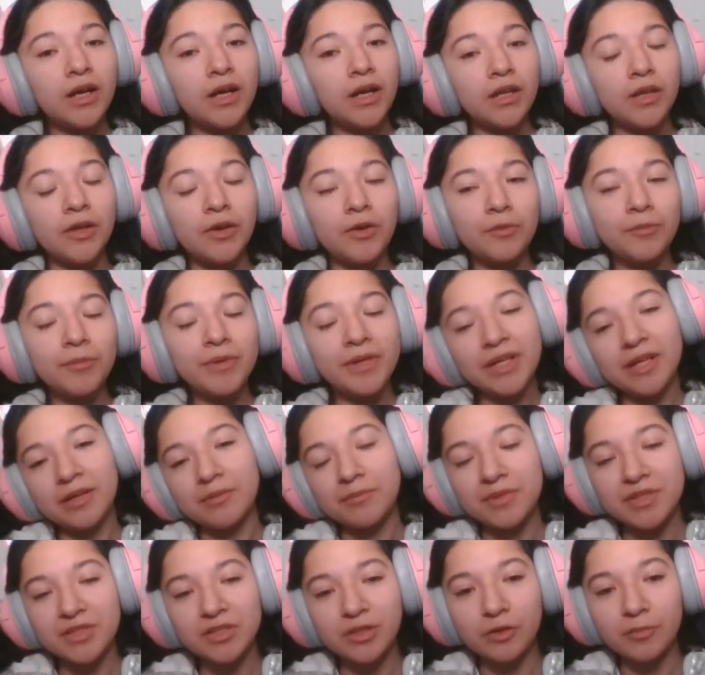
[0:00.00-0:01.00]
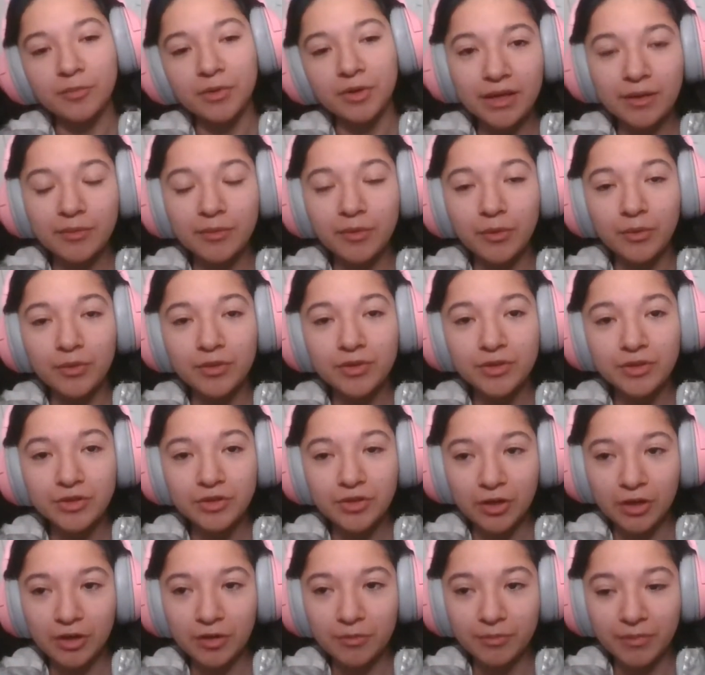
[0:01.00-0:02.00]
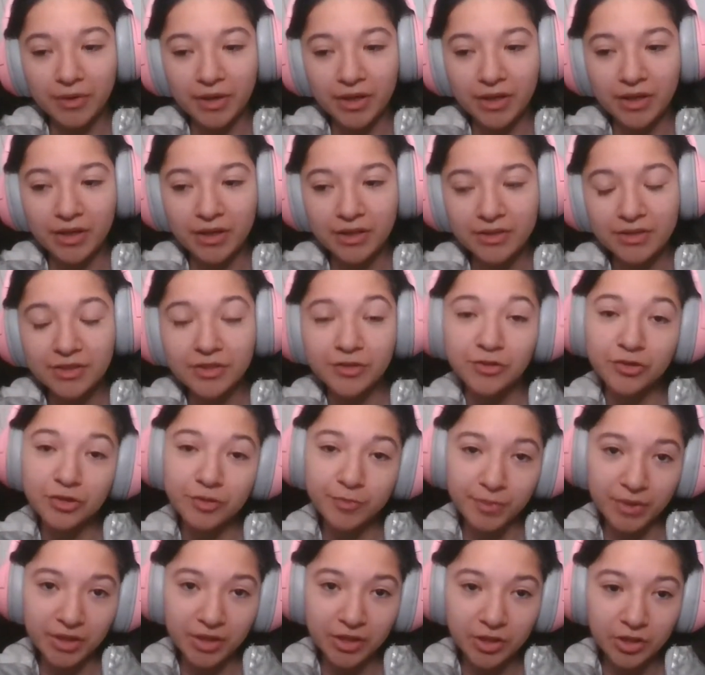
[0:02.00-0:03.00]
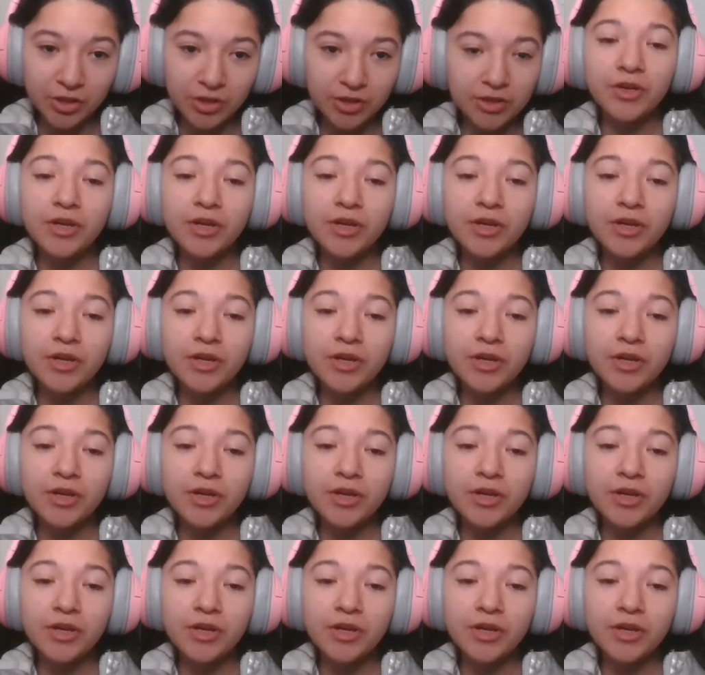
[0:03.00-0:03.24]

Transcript: Hello, my name is Dharma. I'm going to start my senior speech.